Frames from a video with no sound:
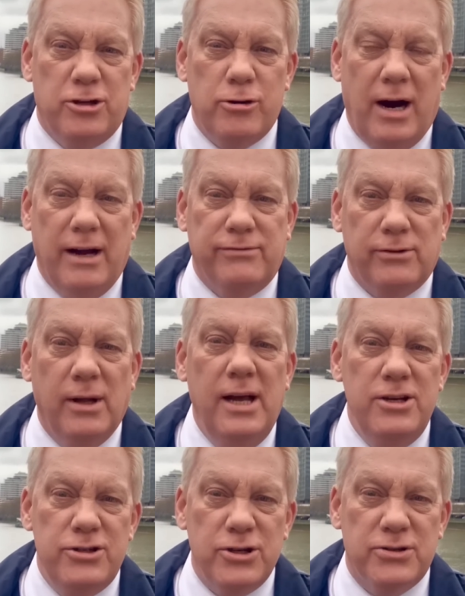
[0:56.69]
trifle.
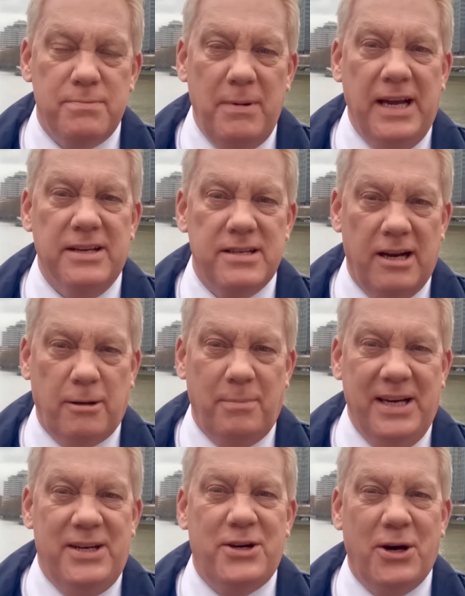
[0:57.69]
Just me. It's a little
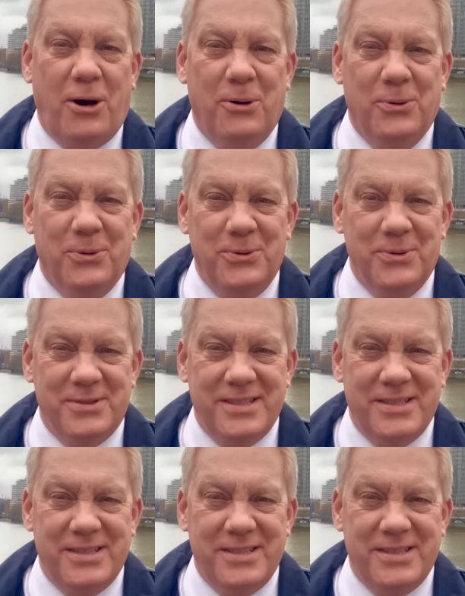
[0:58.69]
bit cold.